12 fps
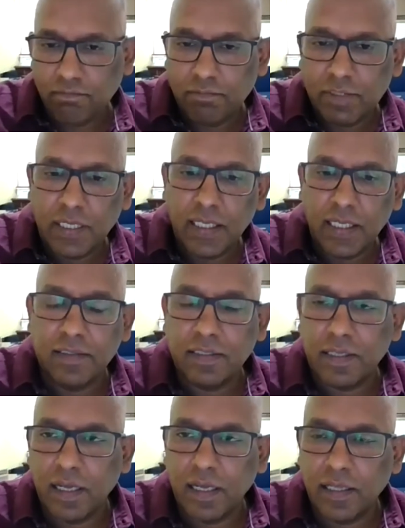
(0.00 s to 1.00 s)
since
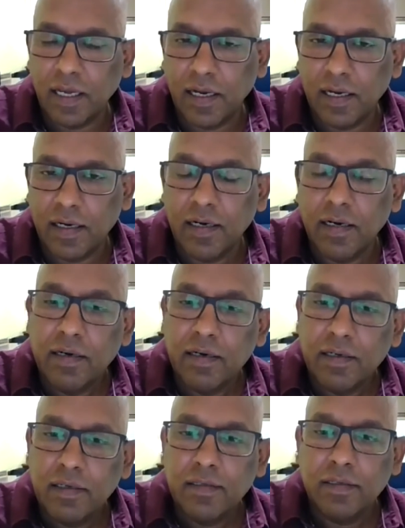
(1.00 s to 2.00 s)
the
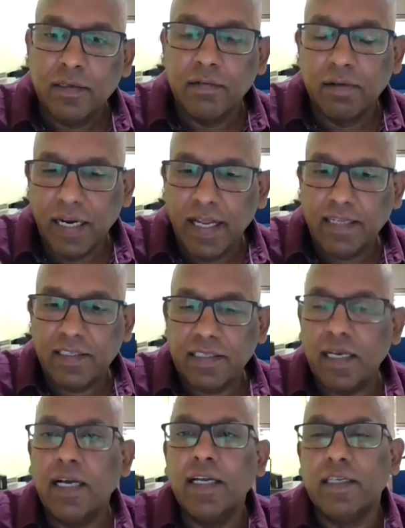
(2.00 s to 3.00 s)

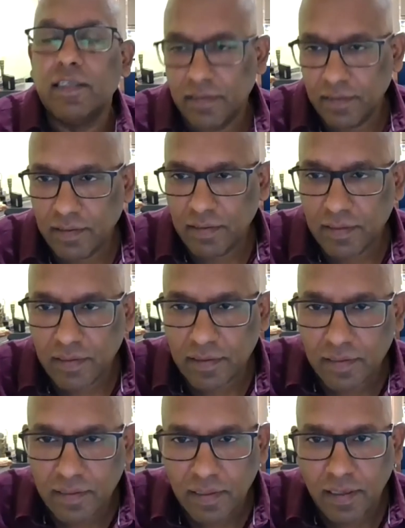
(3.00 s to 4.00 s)
Renaissance in
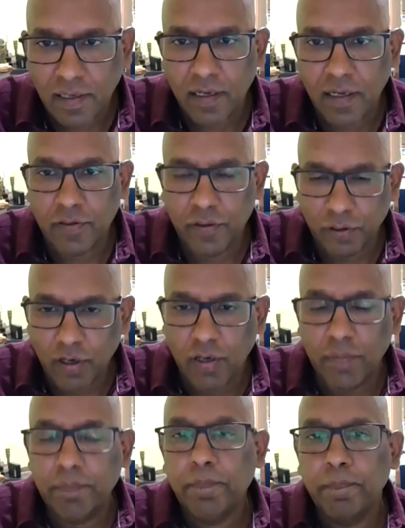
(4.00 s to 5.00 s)

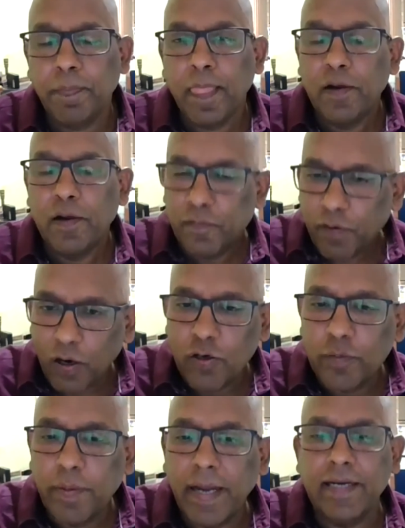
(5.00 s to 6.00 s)
Europe,
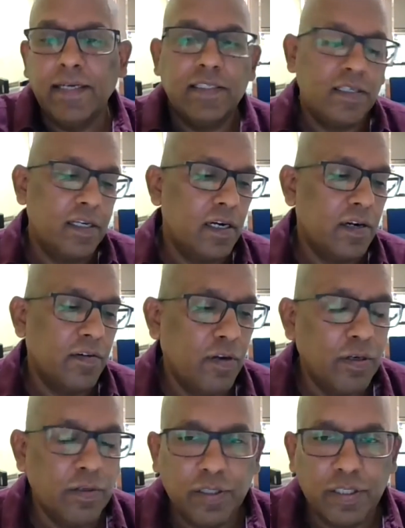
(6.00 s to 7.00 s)
followed by Industrial
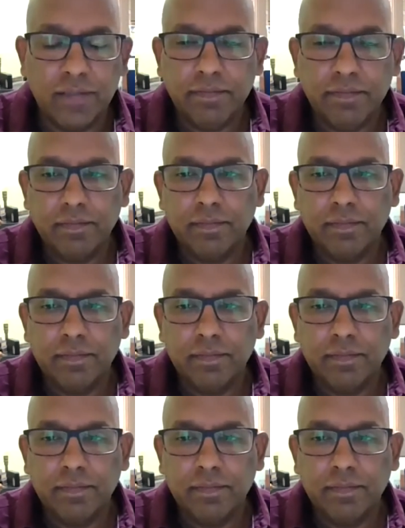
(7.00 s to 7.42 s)
Revolution.